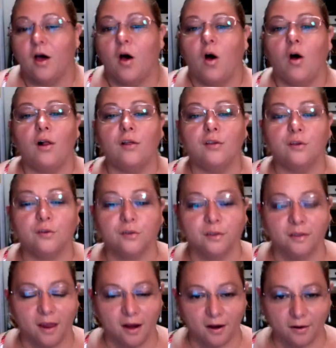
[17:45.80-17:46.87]
all your
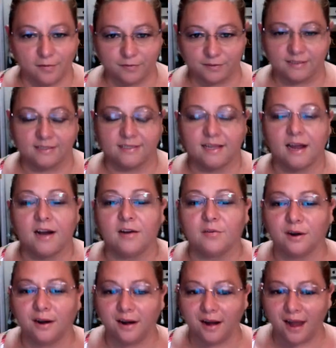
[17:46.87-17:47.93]
nerves start
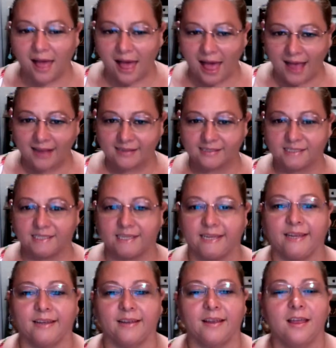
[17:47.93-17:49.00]

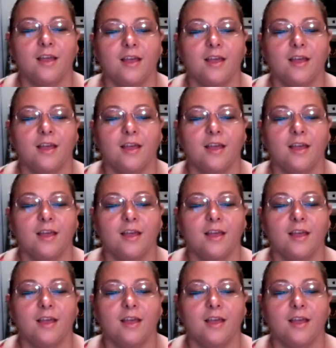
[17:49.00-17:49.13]
relaxing,